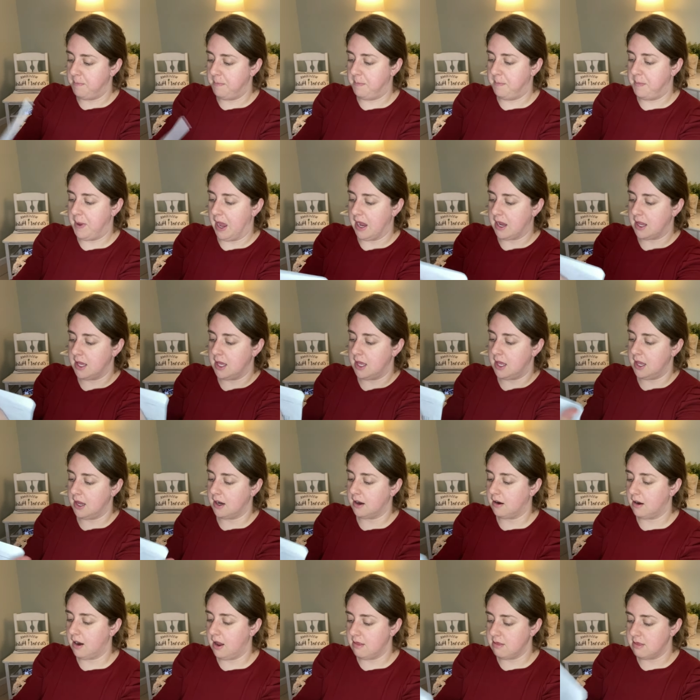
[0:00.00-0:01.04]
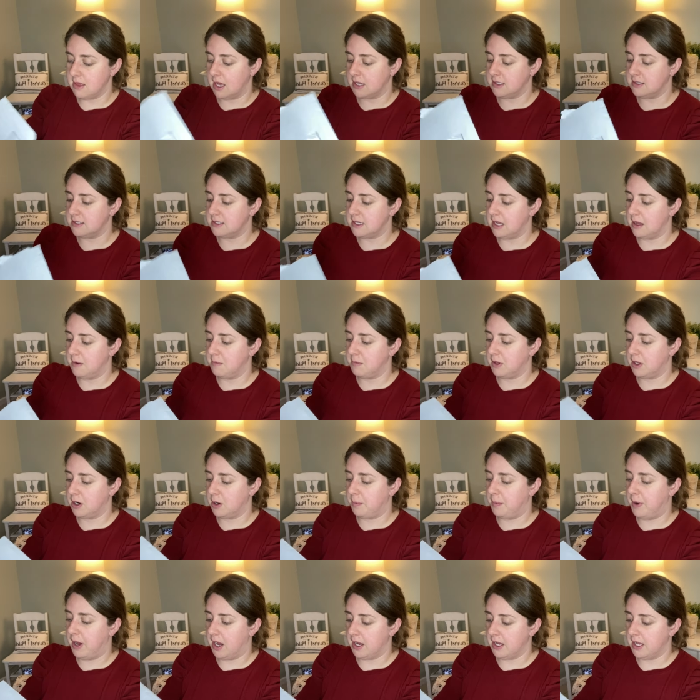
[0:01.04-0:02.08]
back here in that same little
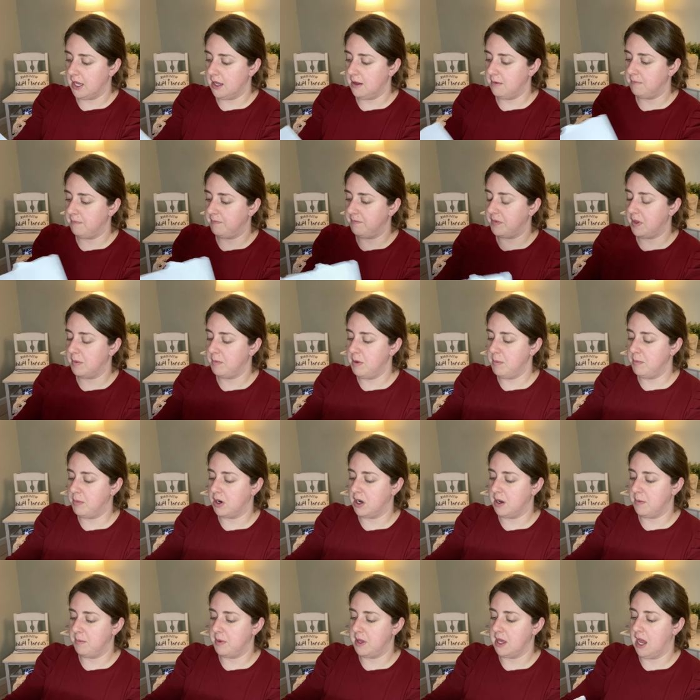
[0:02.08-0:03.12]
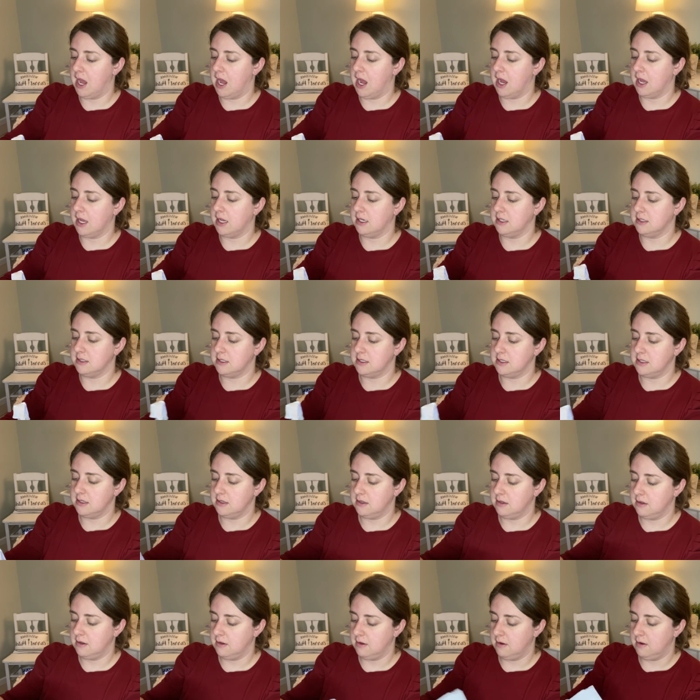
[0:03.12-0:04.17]
pocket. Let me put it behind
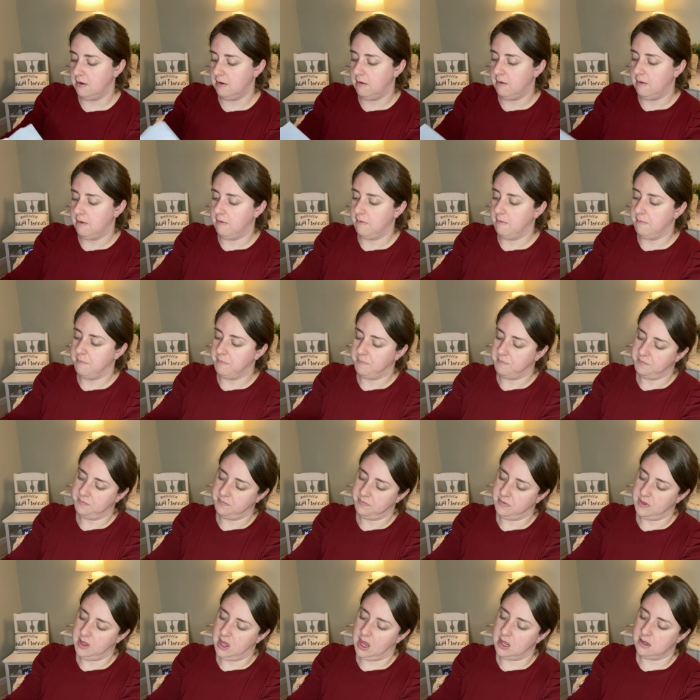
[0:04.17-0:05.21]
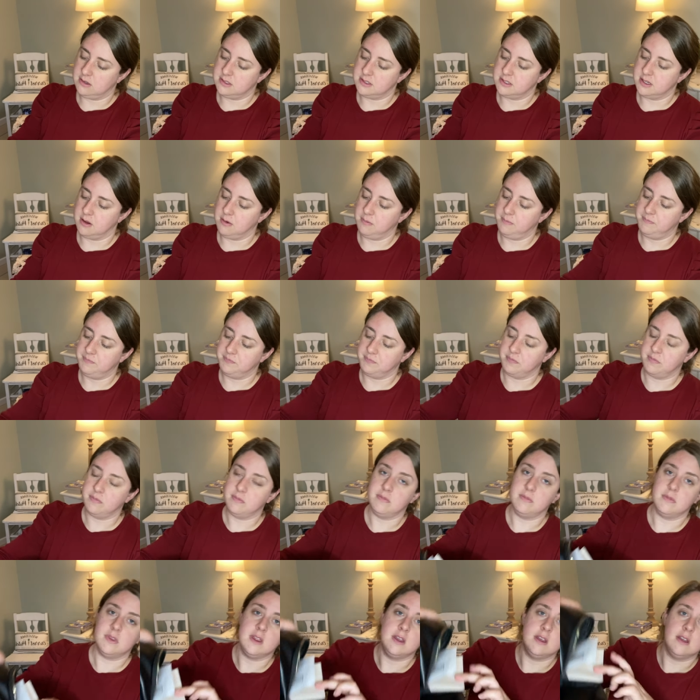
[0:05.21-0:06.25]
that. So
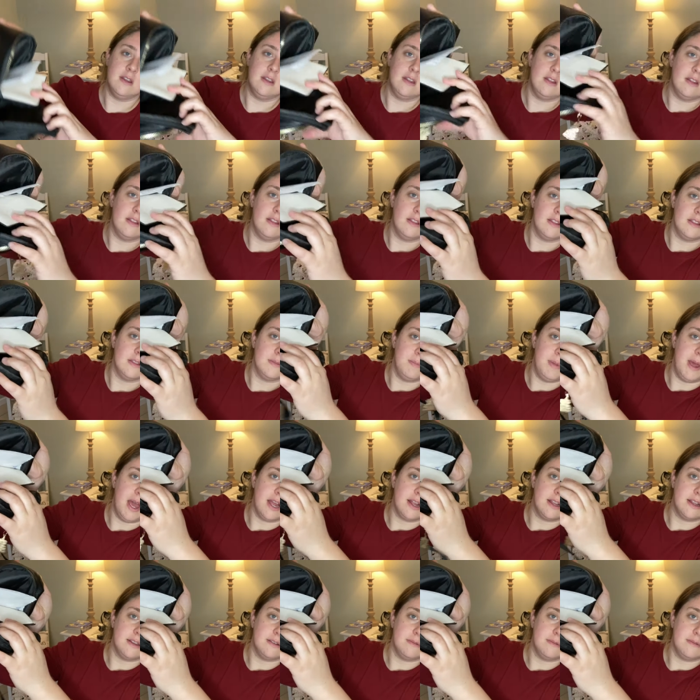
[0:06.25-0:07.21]
pack,